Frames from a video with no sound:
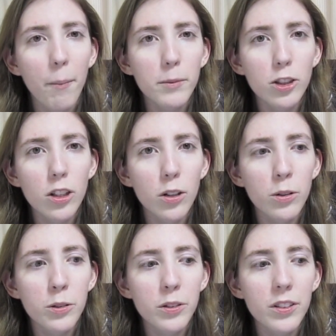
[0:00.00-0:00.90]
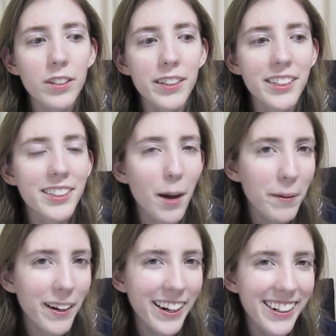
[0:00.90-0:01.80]
So this
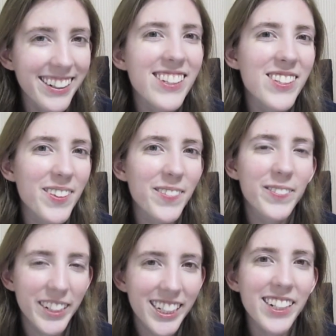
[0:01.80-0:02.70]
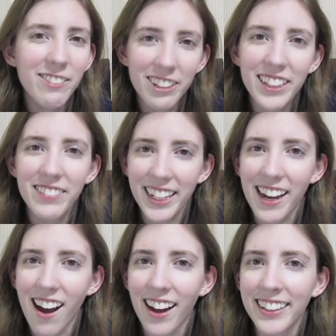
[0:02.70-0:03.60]
summer, it's really, really, really
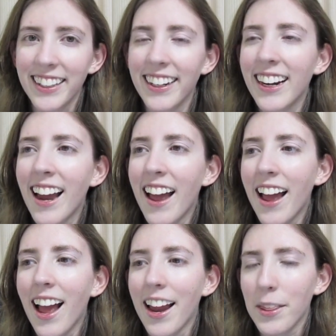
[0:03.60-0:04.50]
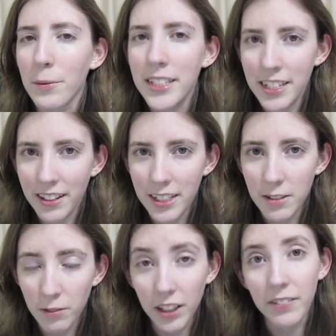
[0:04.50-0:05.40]
hot in here, and in the winter,
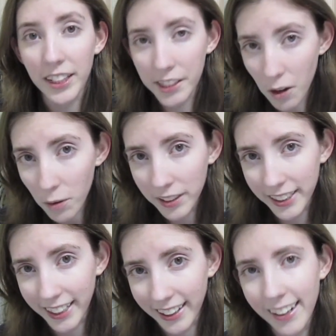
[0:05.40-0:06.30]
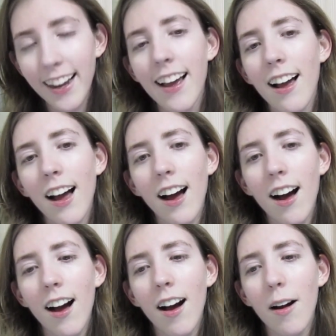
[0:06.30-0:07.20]
it's really, really cold in here,
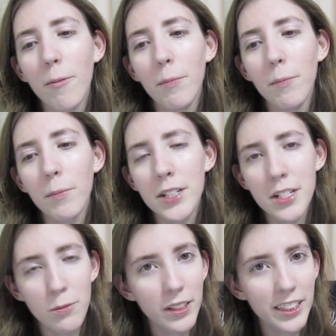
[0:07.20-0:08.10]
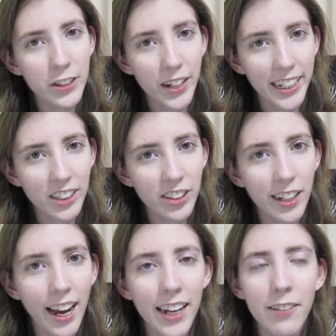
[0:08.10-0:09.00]
which is really strange.
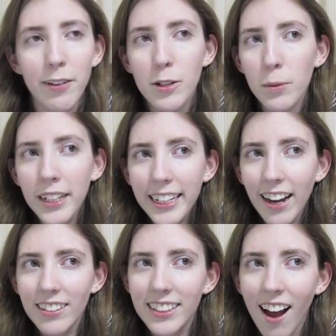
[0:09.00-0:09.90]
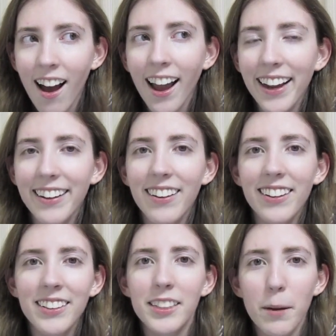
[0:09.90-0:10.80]
And if it's windy outside,
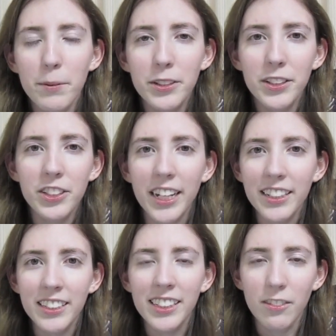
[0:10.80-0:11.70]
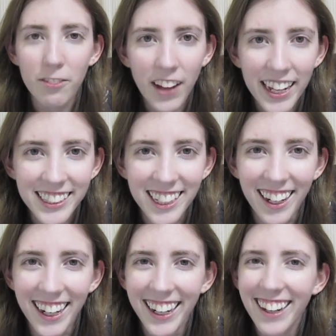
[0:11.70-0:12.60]
the temperature changes even faster.